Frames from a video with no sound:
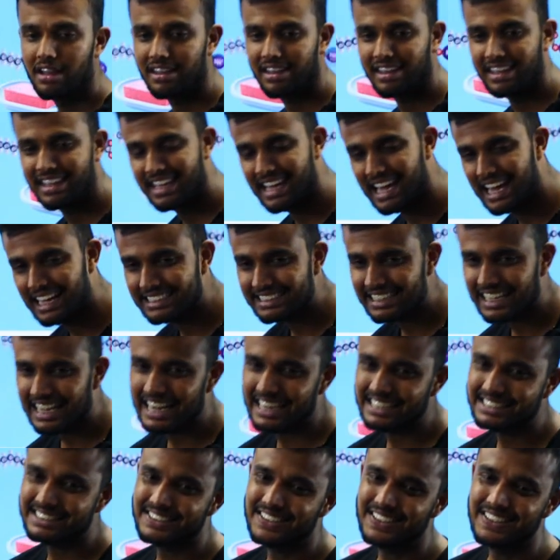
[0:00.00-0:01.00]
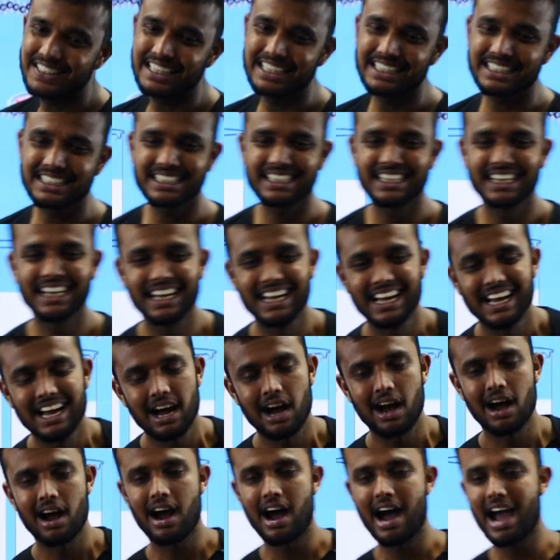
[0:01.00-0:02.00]
Yes, Sudish,
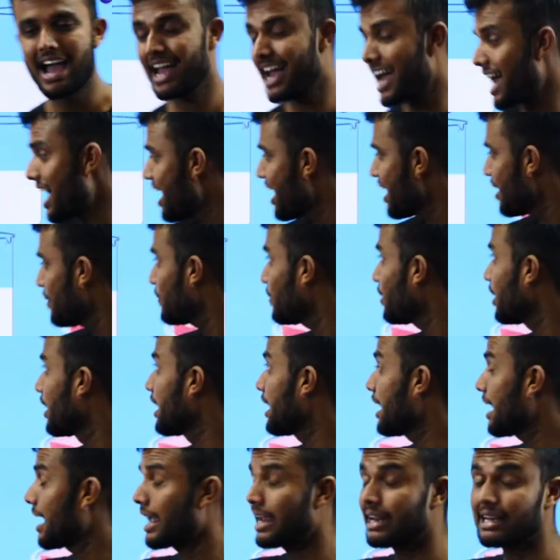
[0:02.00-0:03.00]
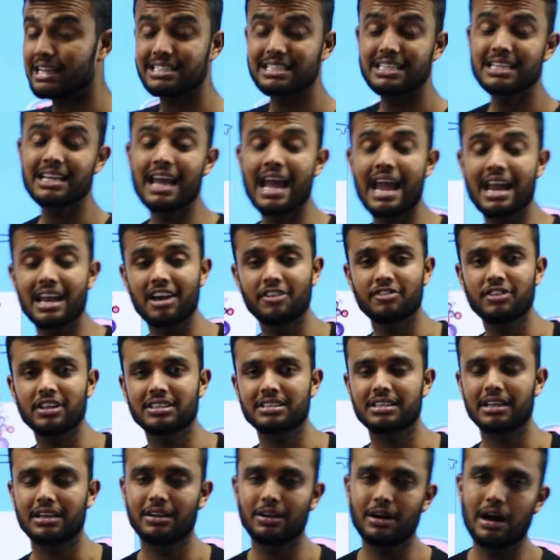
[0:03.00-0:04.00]
I have, it is in end of
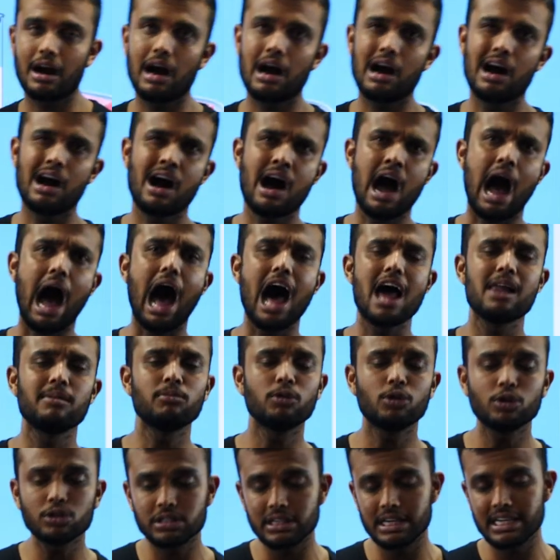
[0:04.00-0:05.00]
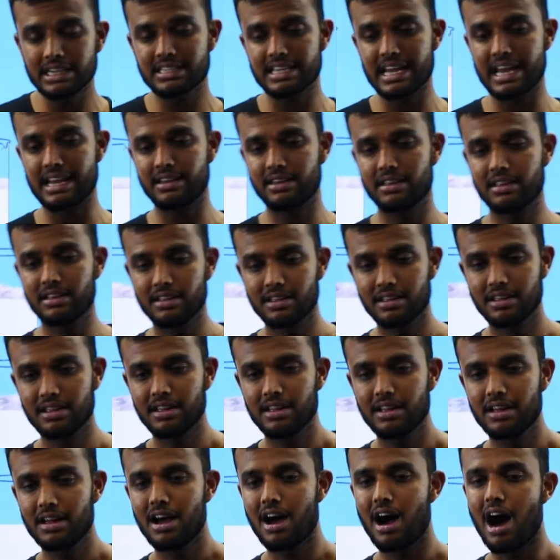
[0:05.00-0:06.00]
the, almost is end.
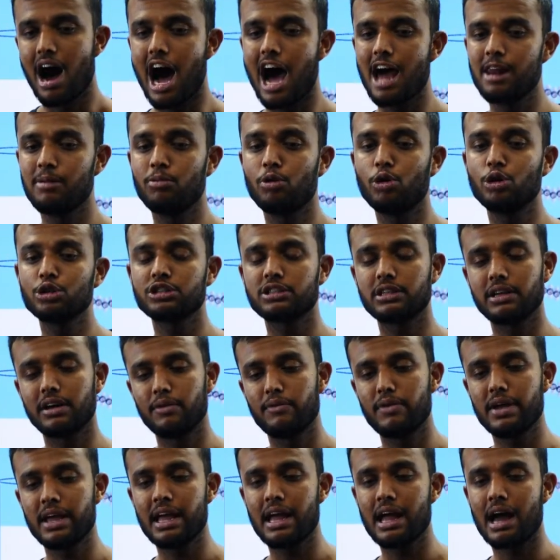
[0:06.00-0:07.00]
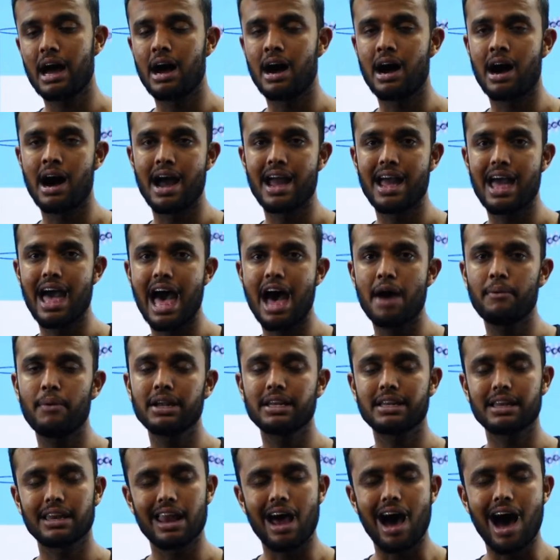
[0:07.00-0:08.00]
Almost we, I have
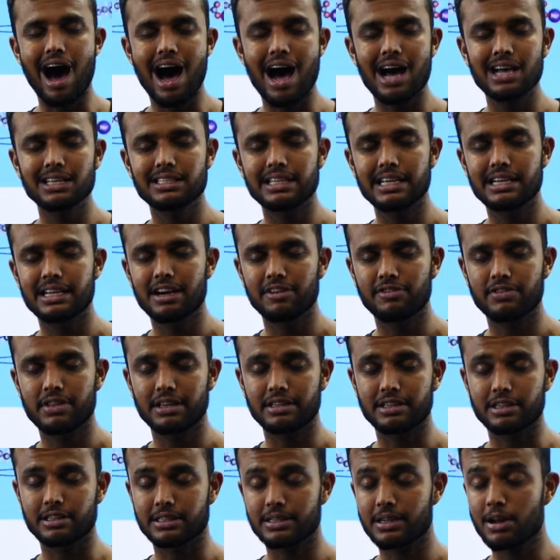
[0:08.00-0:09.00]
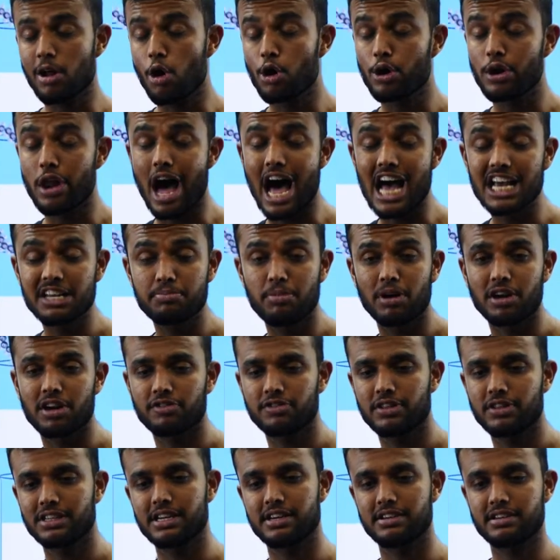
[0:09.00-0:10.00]
a last end of the session or last part
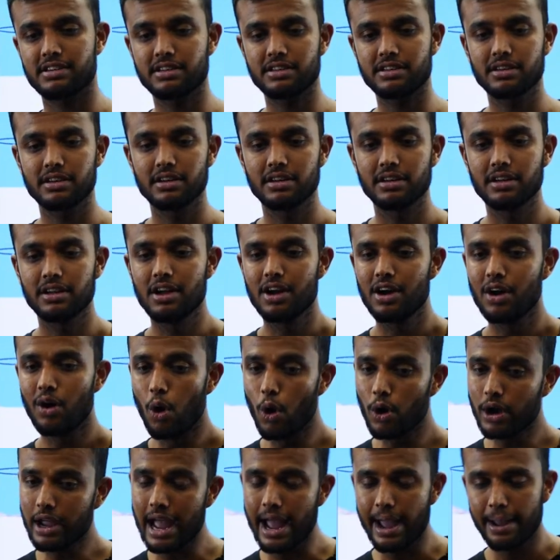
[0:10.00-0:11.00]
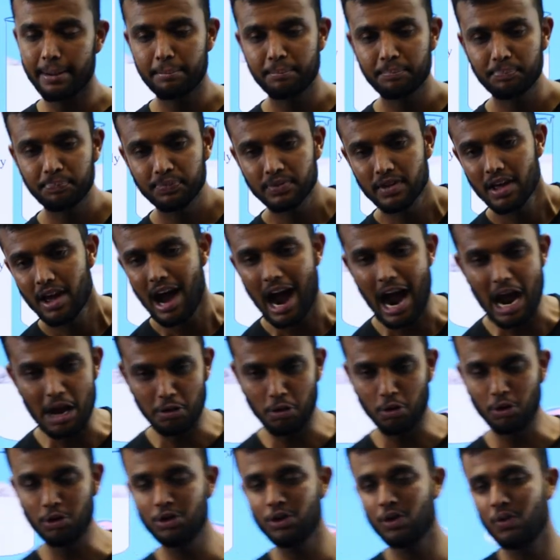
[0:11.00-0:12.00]
of the session. Okay. I
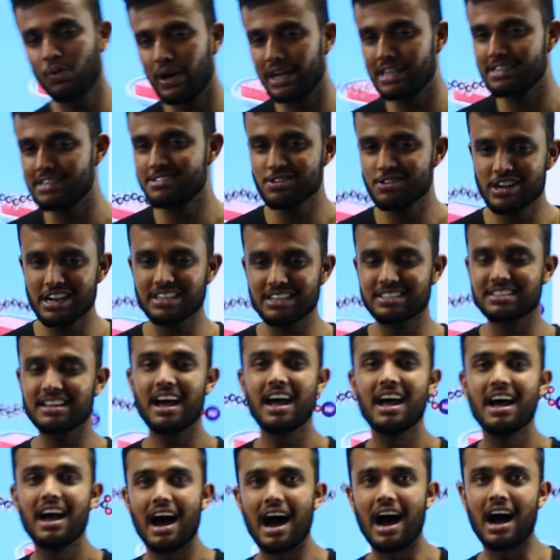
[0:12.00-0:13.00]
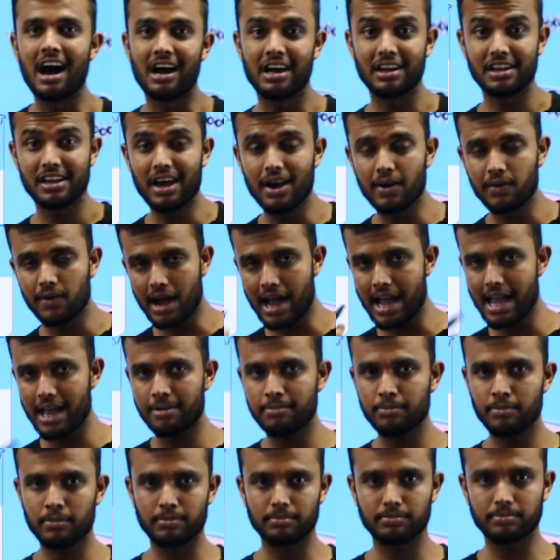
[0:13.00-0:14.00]
don't know why students, now I
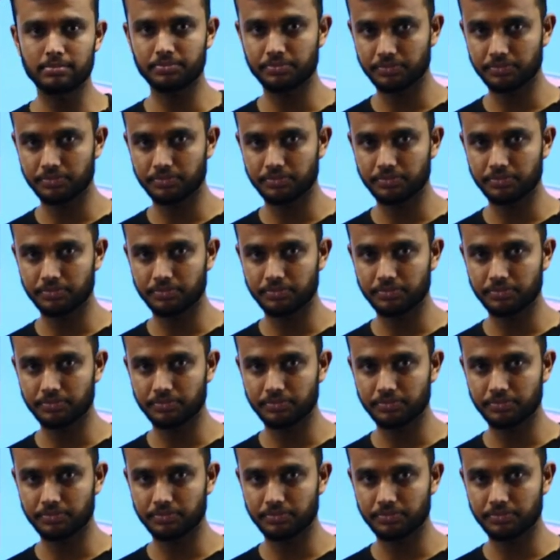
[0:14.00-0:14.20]
am